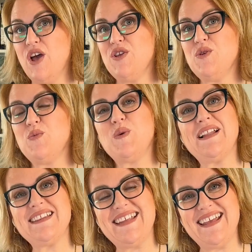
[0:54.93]
You
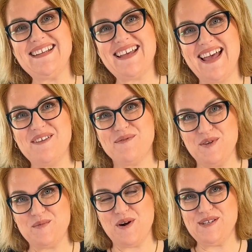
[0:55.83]
will need a
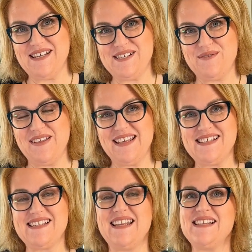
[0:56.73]
food processor for
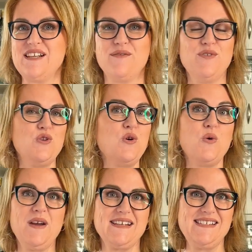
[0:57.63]
this. It is a few
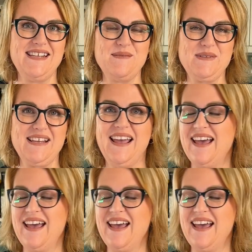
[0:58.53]
quick steps.